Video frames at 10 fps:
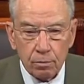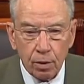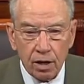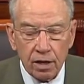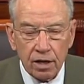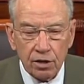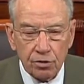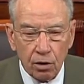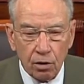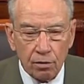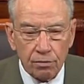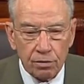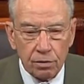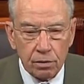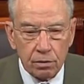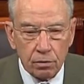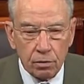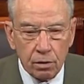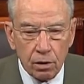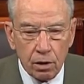but it deserves
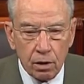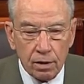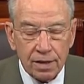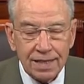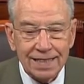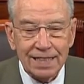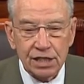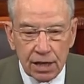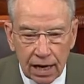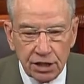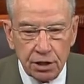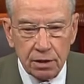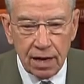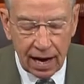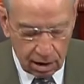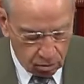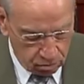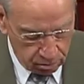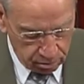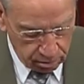discussion
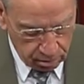now